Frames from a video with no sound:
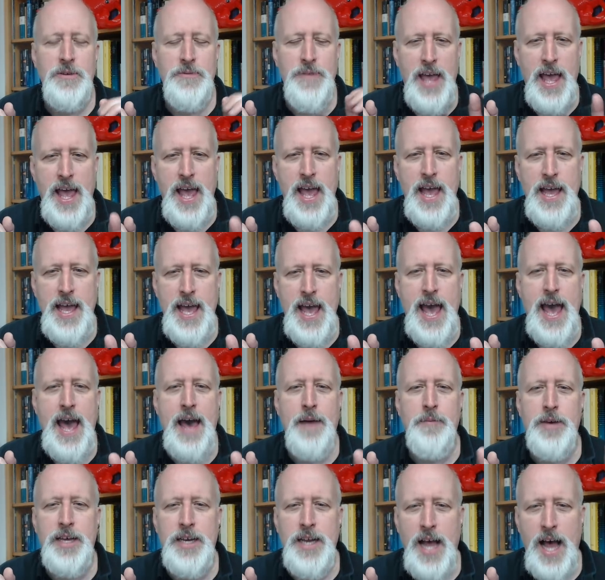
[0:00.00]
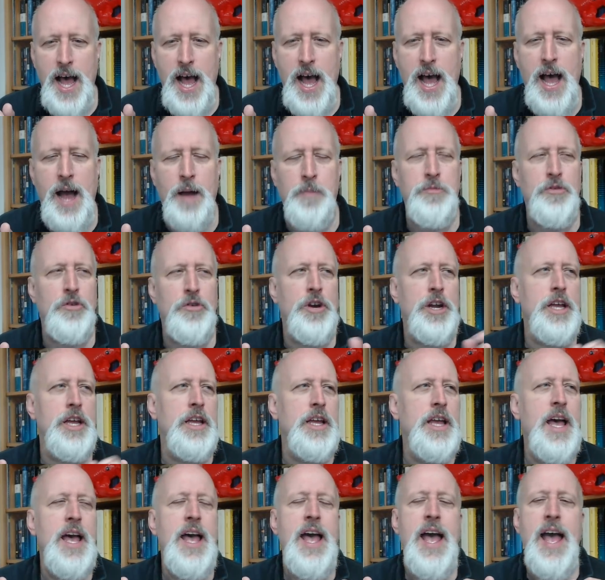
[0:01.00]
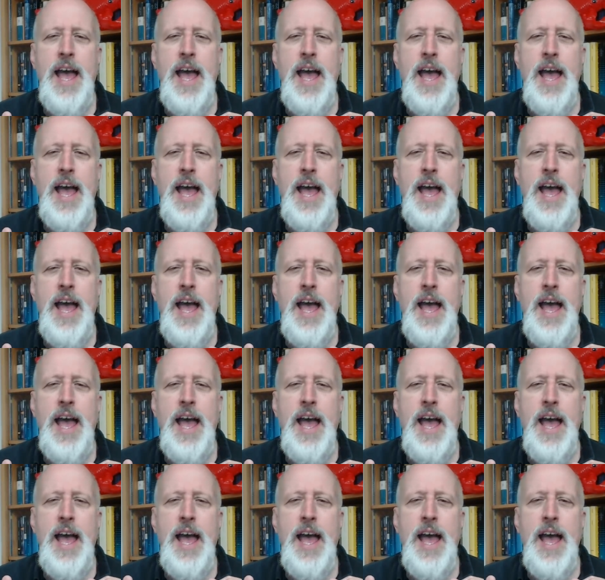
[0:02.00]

of Ahab and Omri,